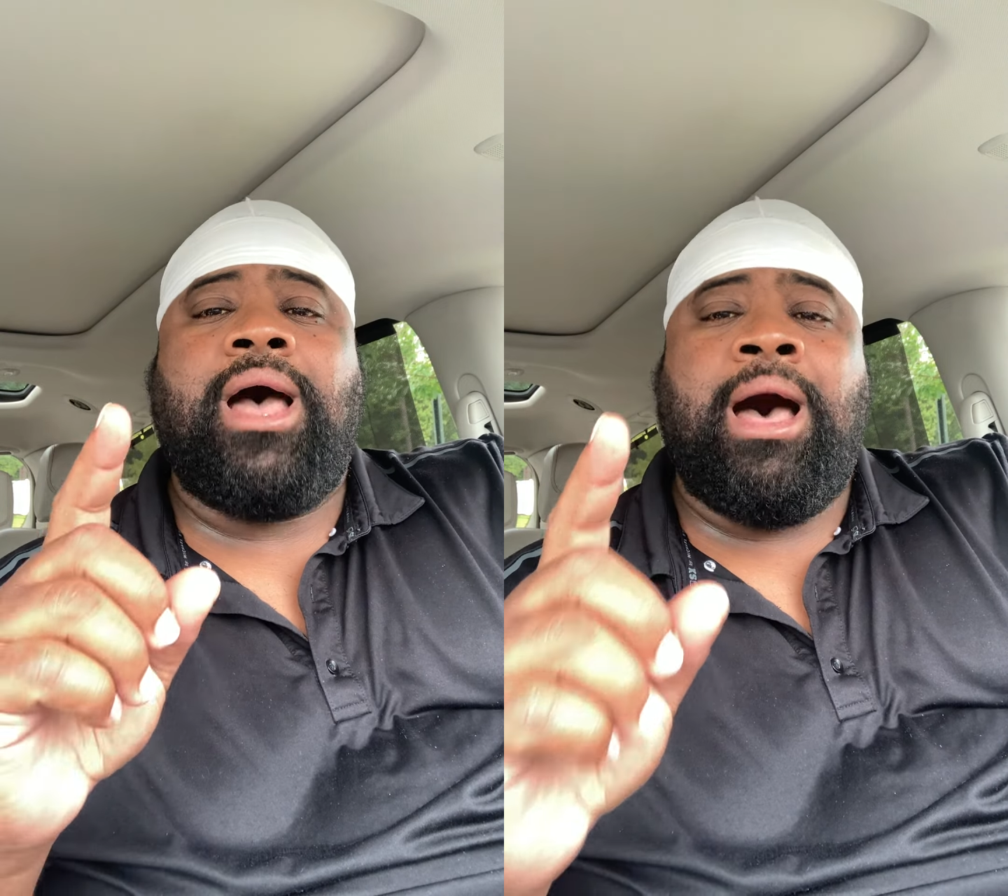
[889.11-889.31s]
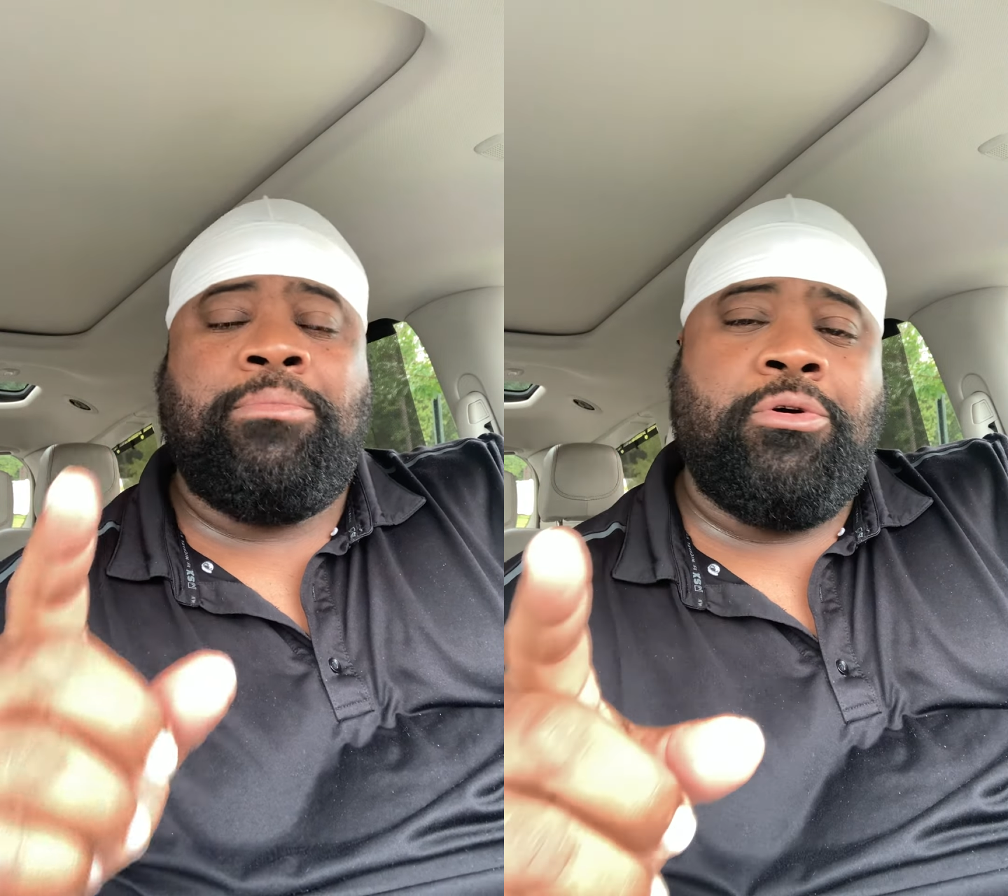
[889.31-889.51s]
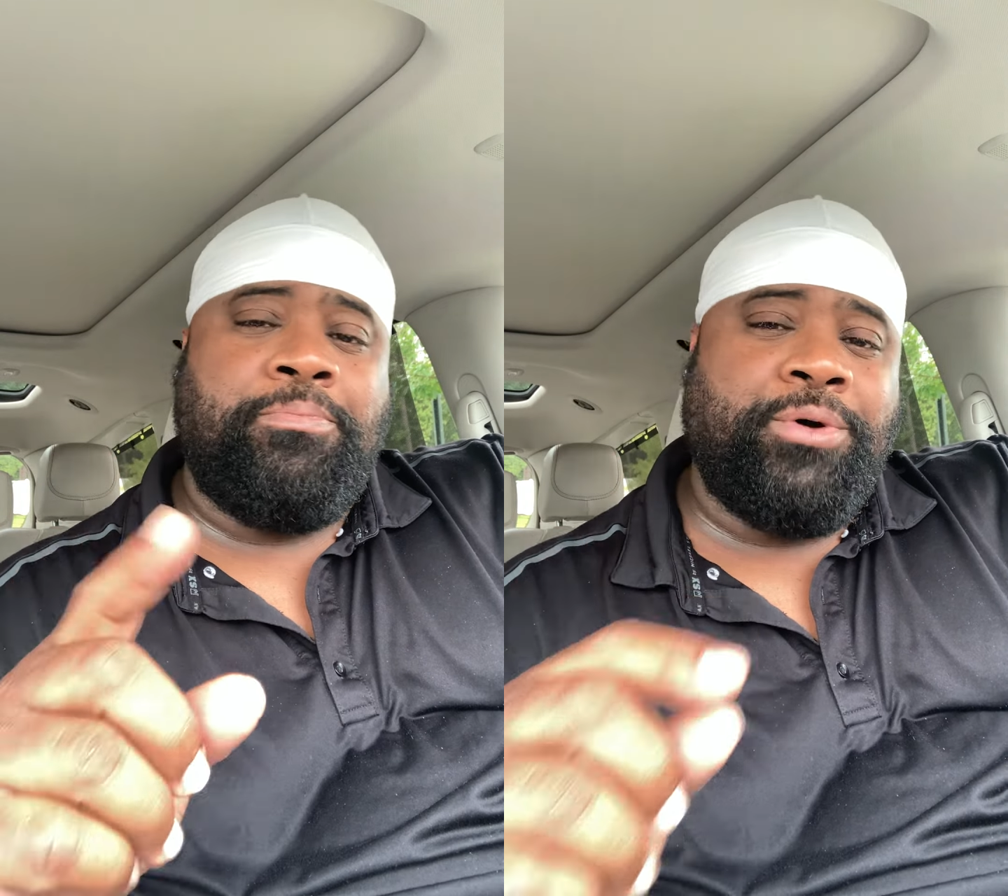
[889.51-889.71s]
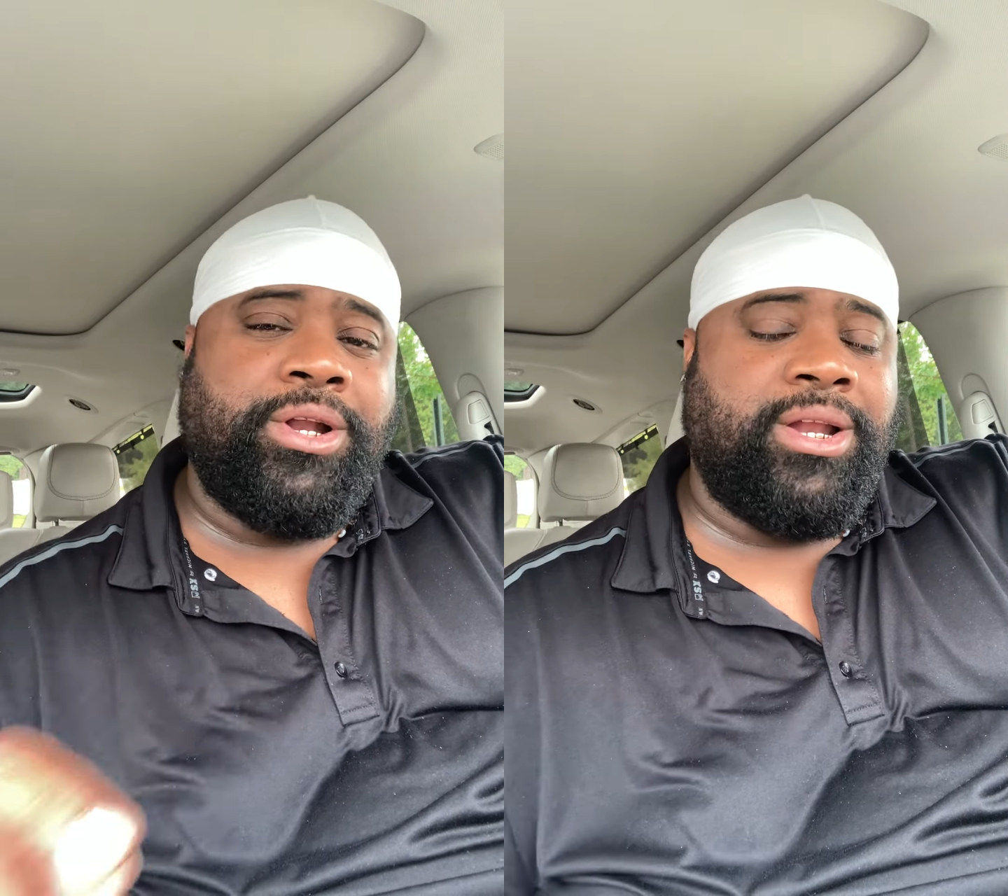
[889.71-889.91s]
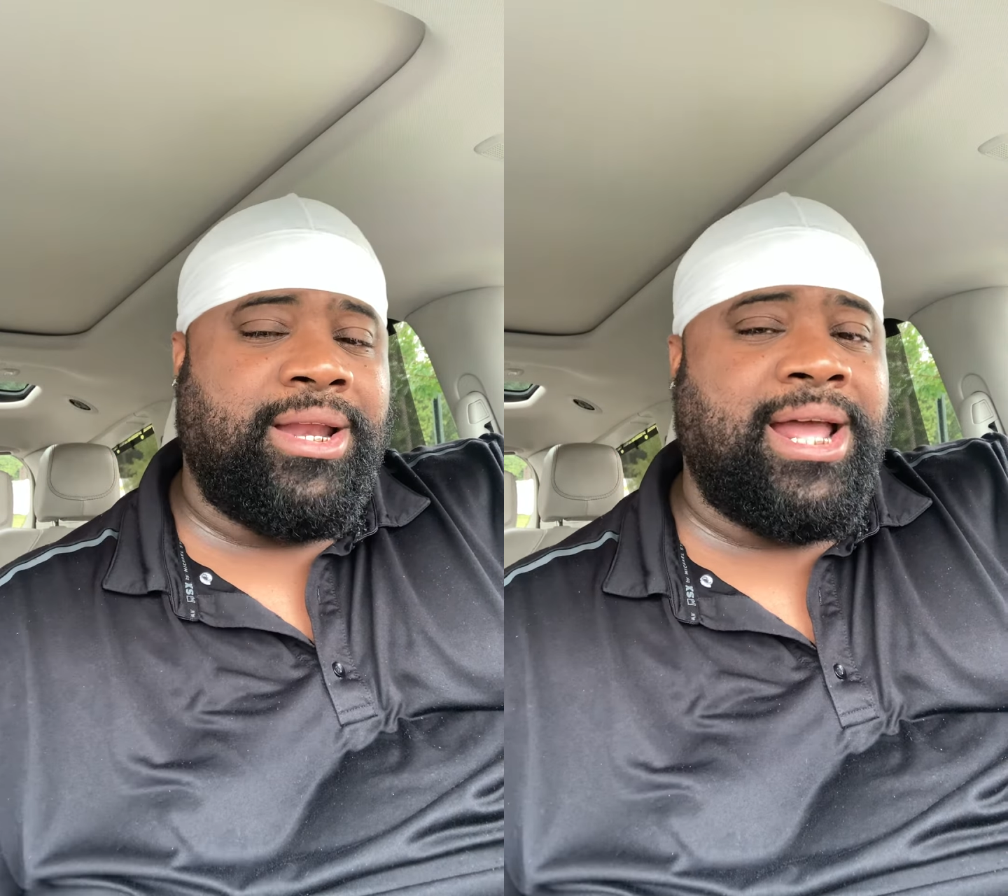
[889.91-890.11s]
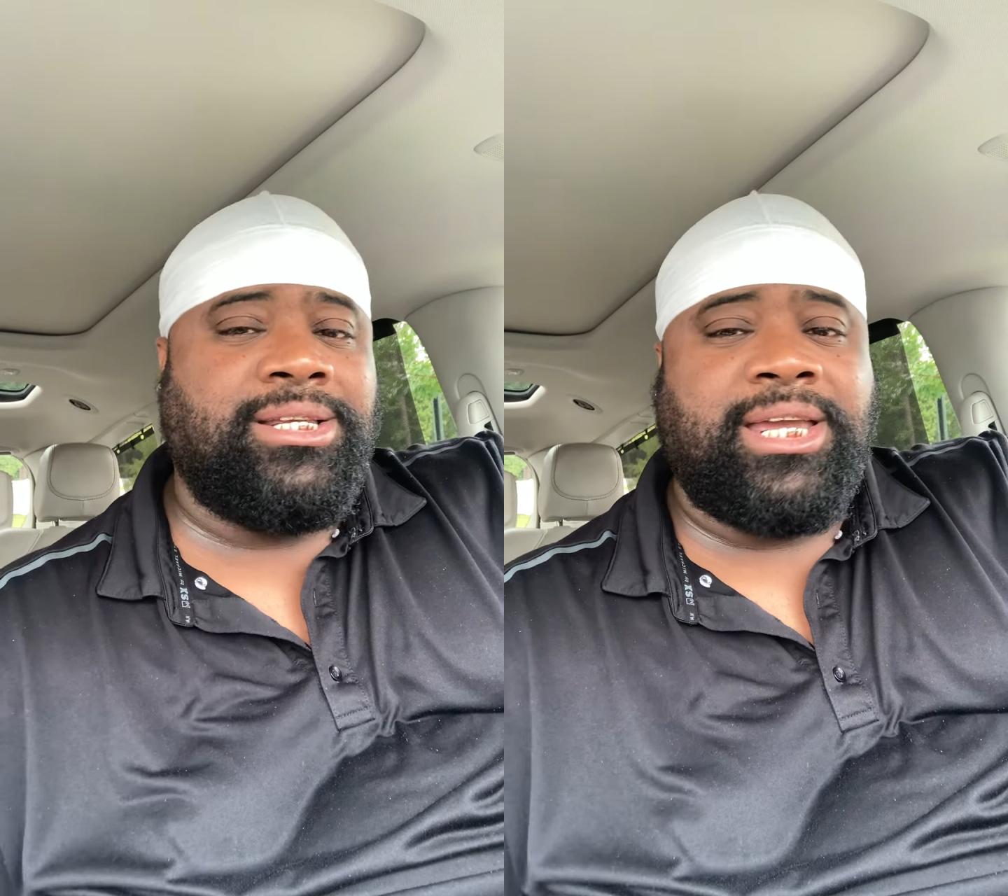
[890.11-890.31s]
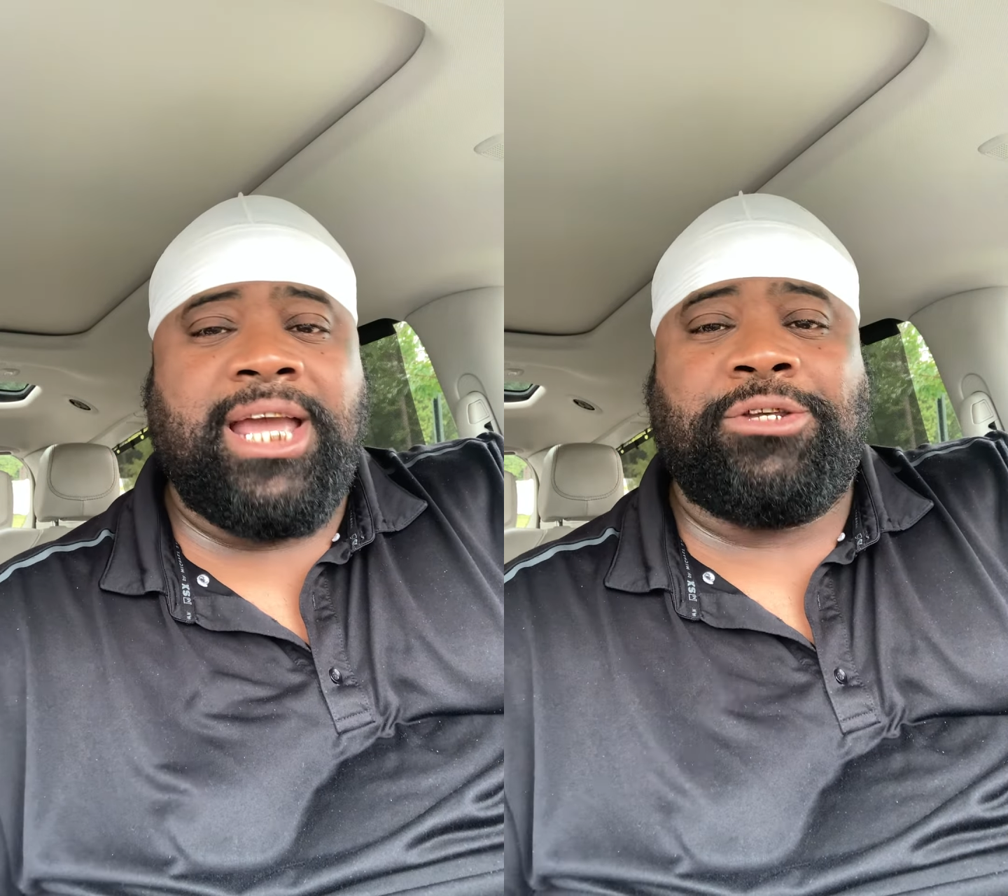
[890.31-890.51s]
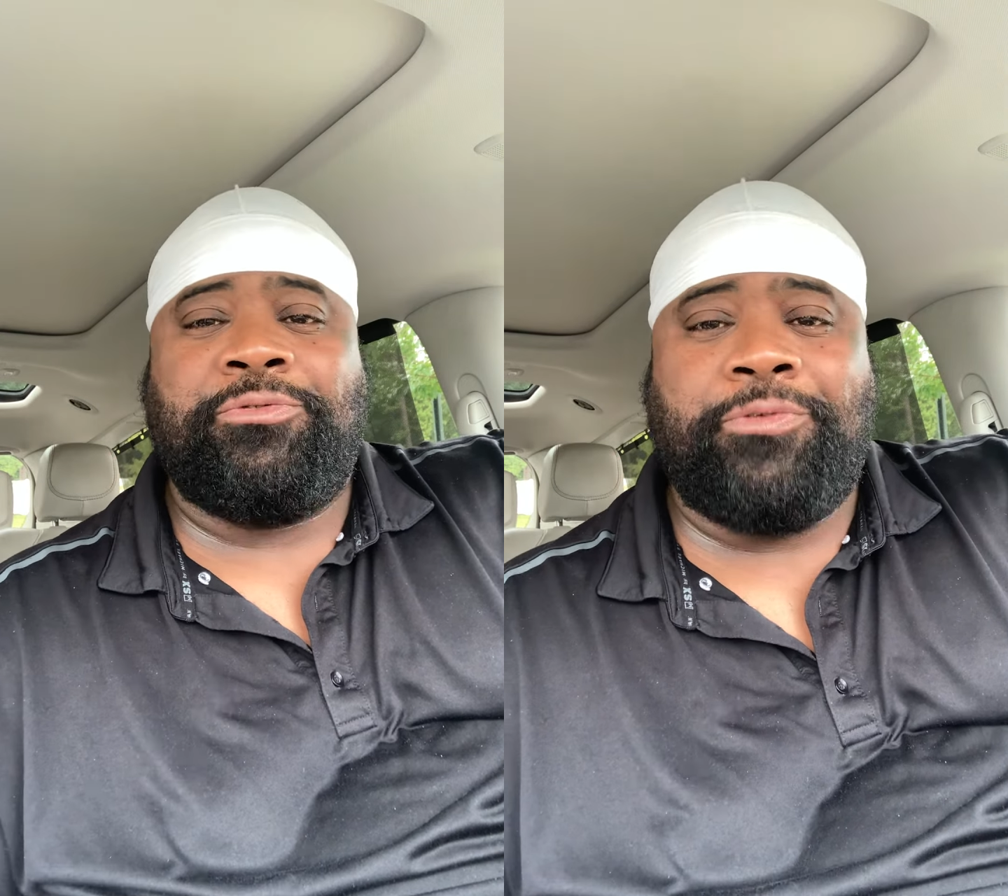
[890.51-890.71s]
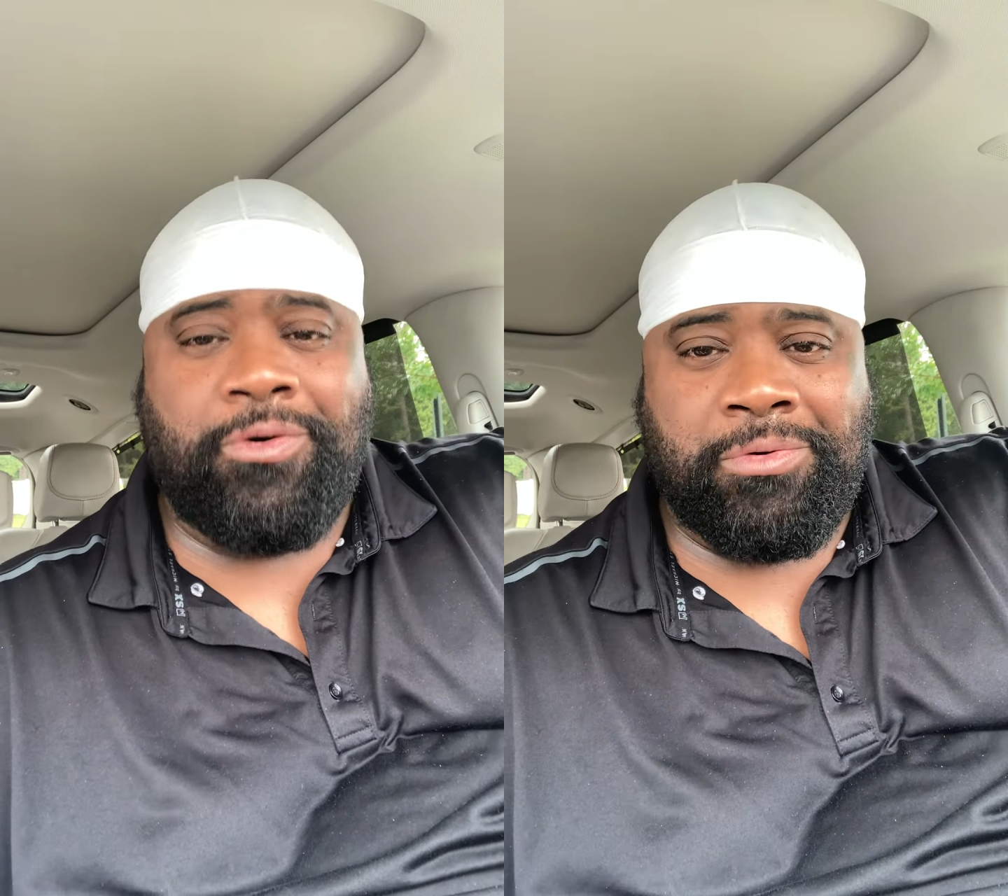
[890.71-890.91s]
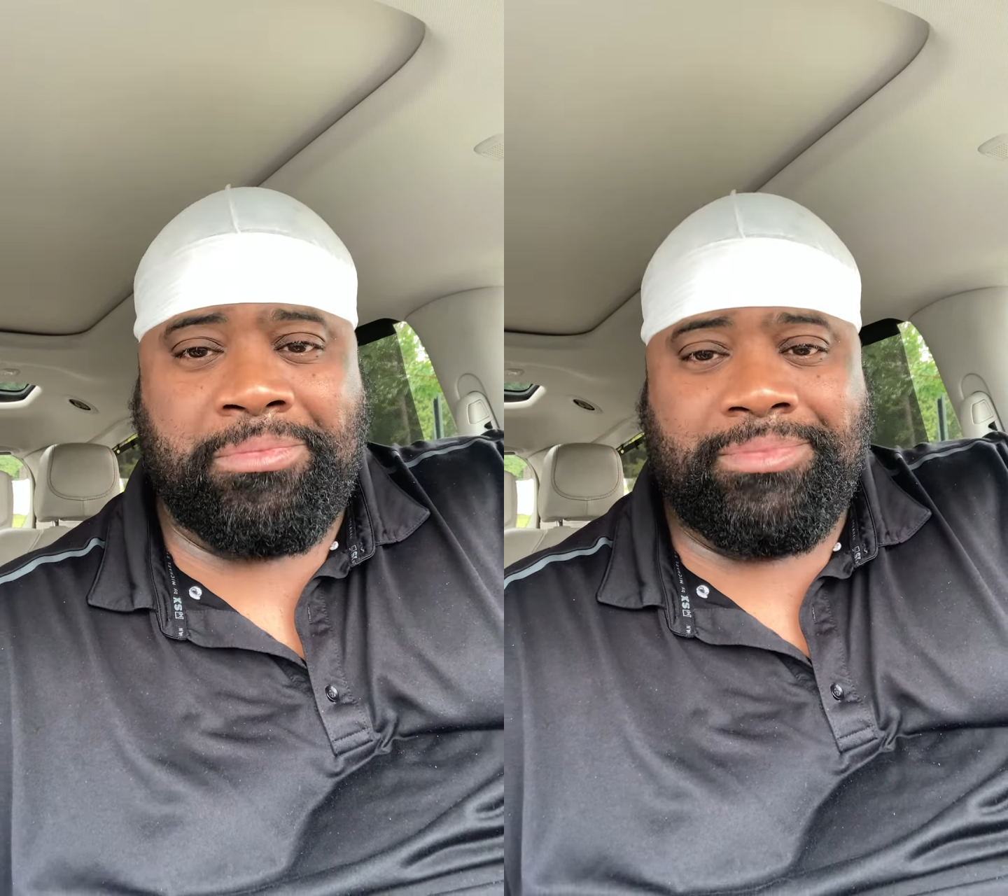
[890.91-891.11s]
I'm going to put it in education
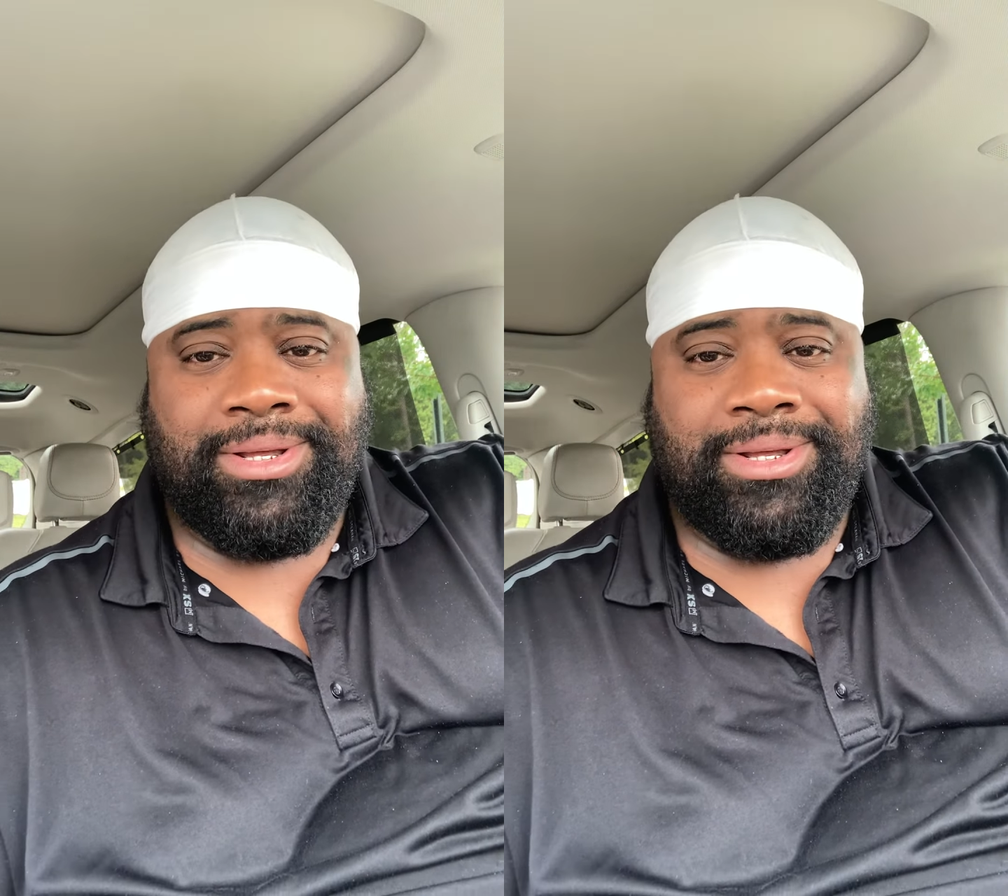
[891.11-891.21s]
form